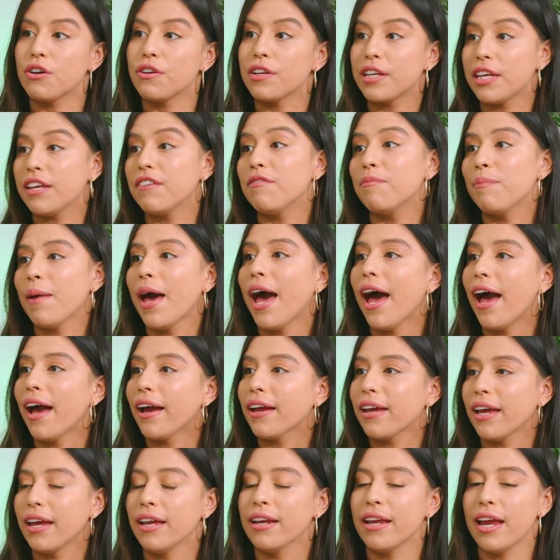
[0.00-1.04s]
give back
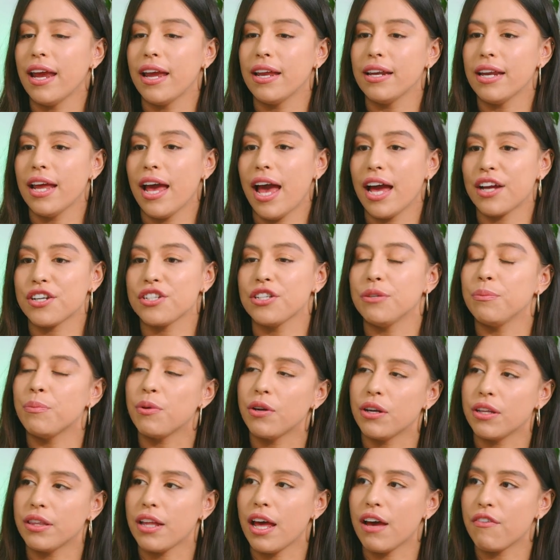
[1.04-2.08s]
and actually put
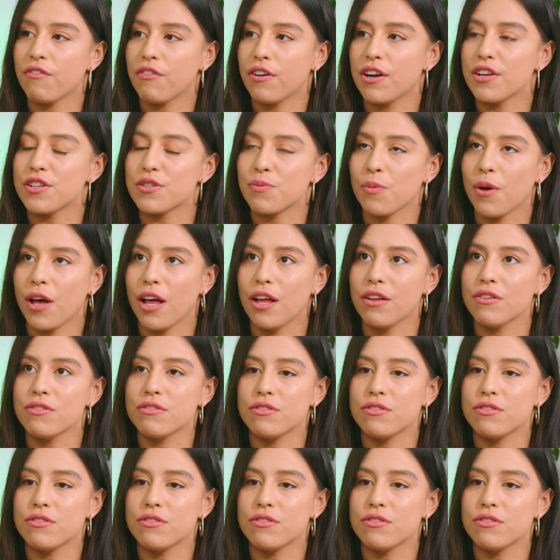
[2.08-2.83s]
in the effort as well.